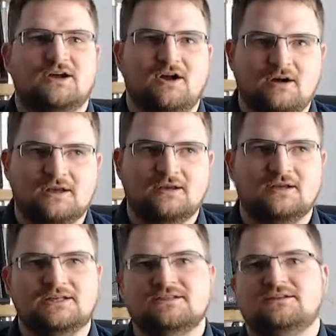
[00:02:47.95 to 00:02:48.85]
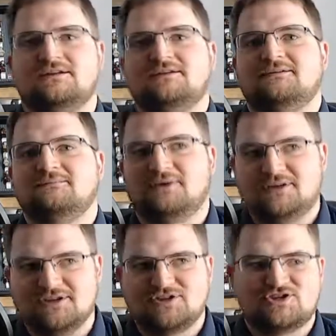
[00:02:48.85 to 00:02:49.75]
highlight,
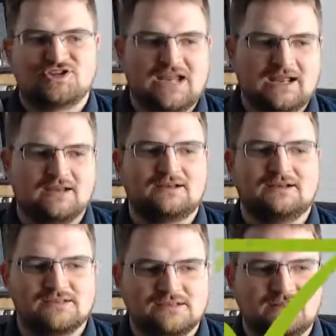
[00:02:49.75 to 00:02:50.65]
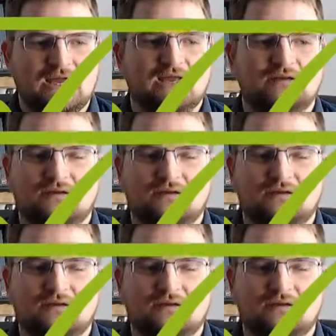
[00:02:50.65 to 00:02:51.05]
plus check is that.